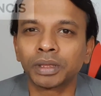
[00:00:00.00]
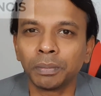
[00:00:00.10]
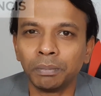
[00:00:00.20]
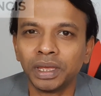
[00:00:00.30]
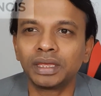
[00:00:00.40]

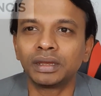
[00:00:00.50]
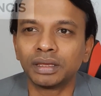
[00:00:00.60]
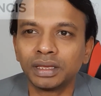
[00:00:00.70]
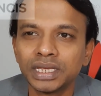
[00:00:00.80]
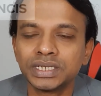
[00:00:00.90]
Make it
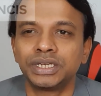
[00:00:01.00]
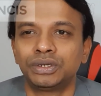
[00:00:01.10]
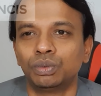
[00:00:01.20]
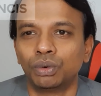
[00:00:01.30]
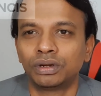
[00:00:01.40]
easy to
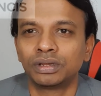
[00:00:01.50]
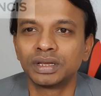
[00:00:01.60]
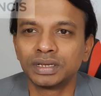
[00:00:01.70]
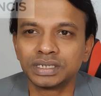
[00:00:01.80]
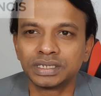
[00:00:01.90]
vote.
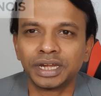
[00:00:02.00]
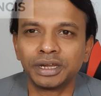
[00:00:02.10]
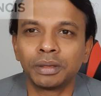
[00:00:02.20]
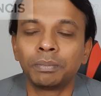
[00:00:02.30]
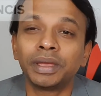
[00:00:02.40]

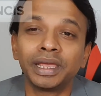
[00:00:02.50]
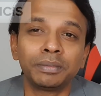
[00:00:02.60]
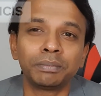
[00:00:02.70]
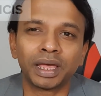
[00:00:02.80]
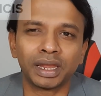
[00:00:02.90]
Send
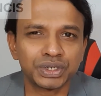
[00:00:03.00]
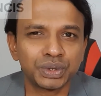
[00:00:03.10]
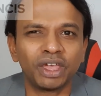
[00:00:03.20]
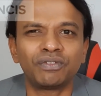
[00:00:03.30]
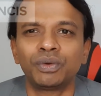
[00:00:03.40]
mail-in ballots
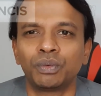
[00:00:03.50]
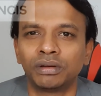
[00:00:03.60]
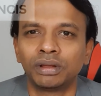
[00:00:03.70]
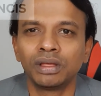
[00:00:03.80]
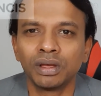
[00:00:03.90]
to everyone